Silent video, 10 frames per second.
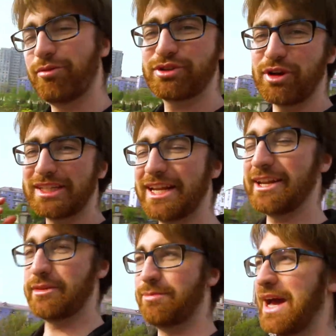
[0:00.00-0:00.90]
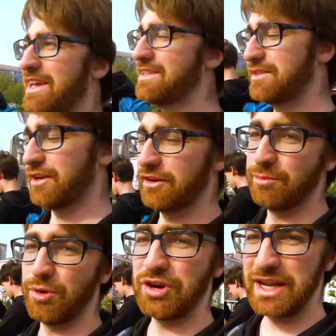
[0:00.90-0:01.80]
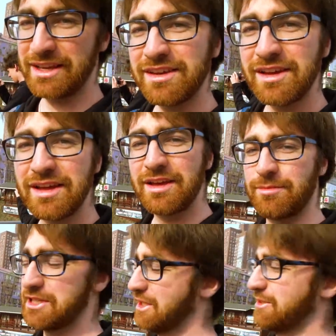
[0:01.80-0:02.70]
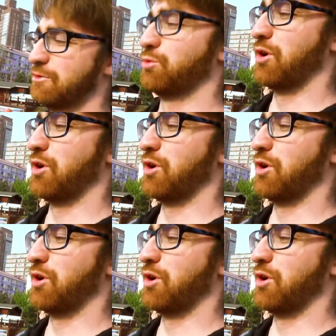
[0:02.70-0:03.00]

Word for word: We tried getting the bikes all the morning, but it didn't